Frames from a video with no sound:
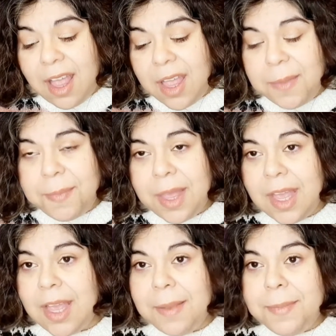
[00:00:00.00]

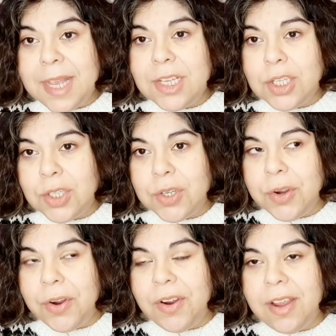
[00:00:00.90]
I'm not
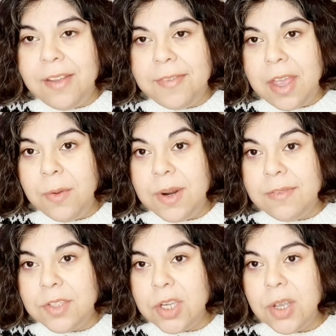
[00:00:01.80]
sure if I
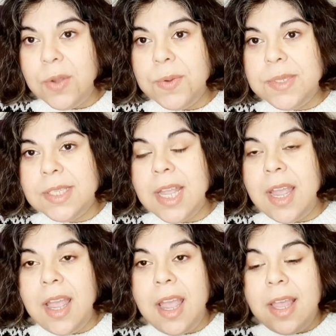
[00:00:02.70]
would have chose
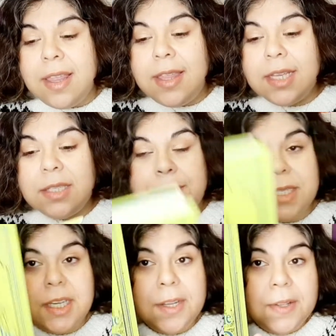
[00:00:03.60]
this
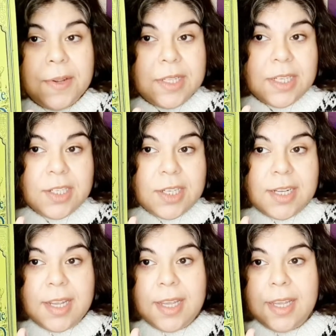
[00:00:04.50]
particular
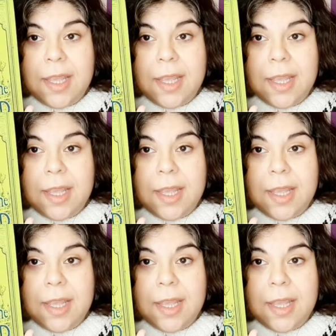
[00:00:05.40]
edition.